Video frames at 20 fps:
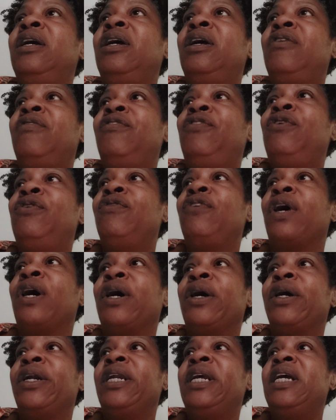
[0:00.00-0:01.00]
If you've
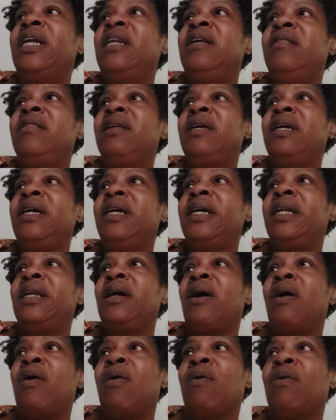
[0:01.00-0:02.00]
heard anything at
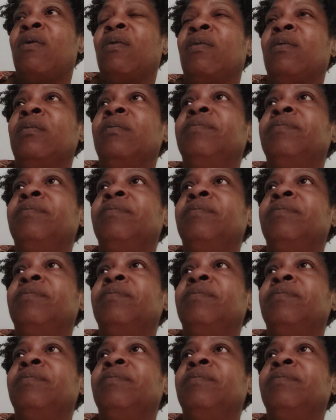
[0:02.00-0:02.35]
all